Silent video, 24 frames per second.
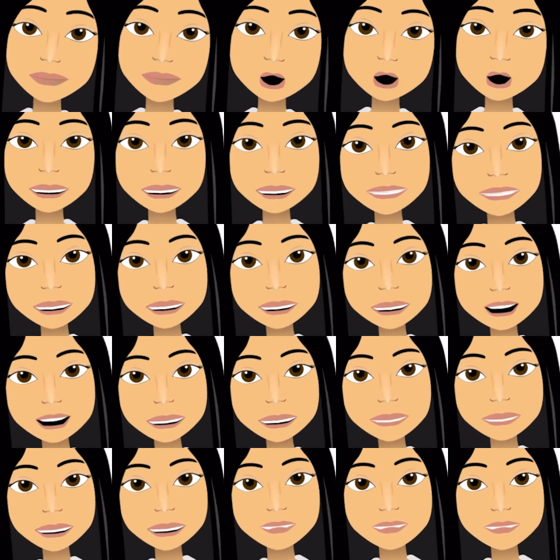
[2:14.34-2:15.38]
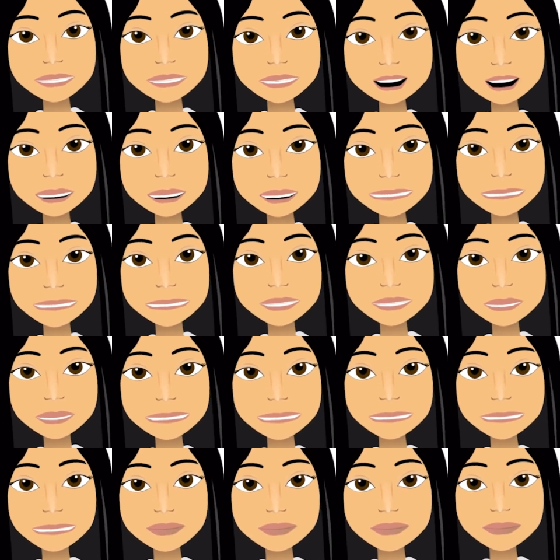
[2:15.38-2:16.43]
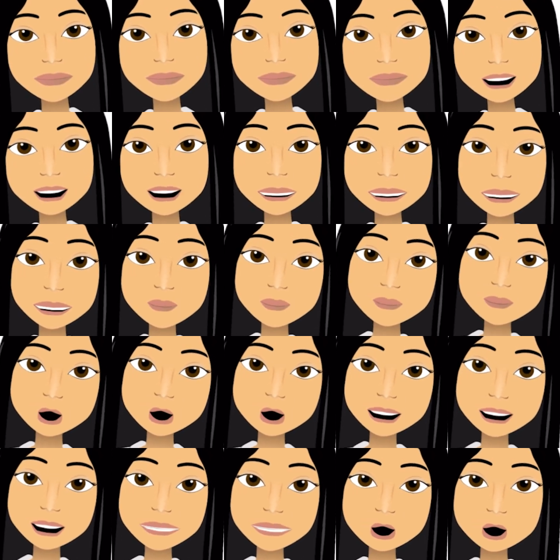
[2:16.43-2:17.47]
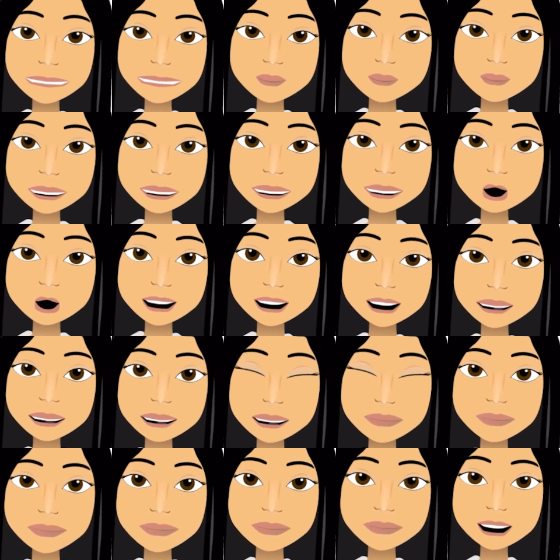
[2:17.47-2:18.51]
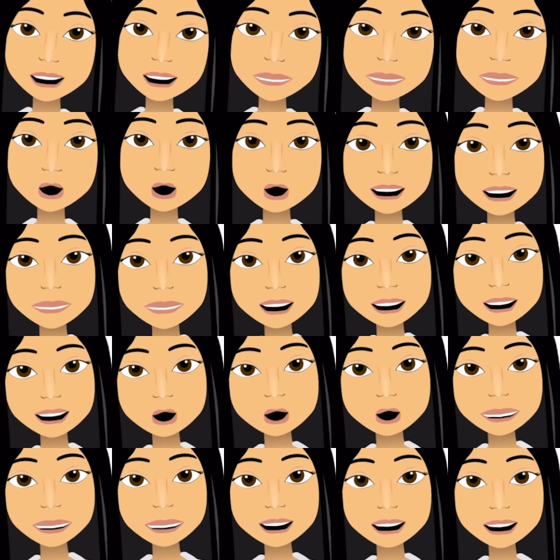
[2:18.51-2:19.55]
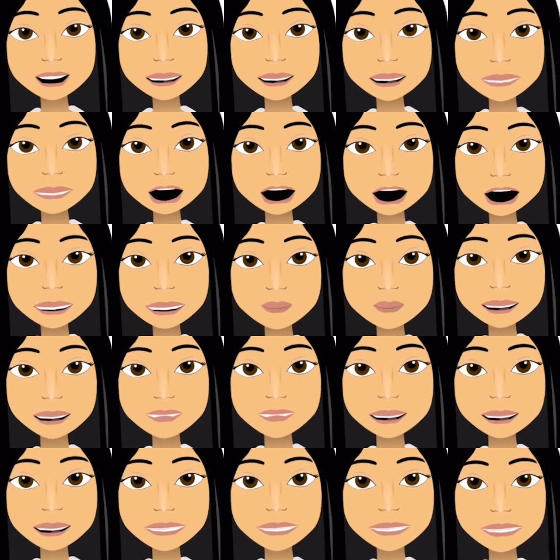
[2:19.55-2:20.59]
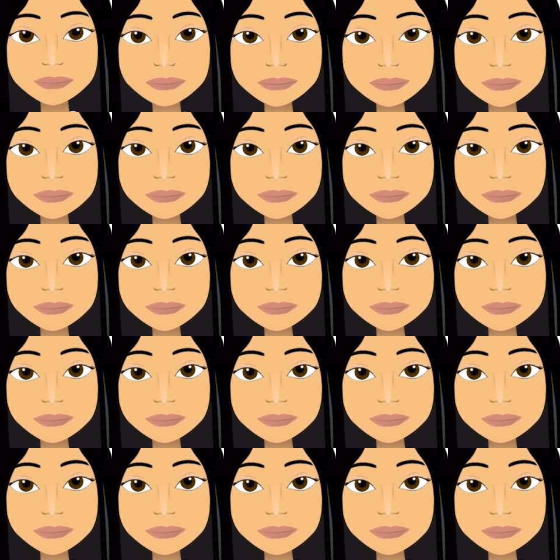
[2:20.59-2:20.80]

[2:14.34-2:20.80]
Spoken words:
When adding the suffix ing, it is important to keep the Y, as 2 I's together are not preferred.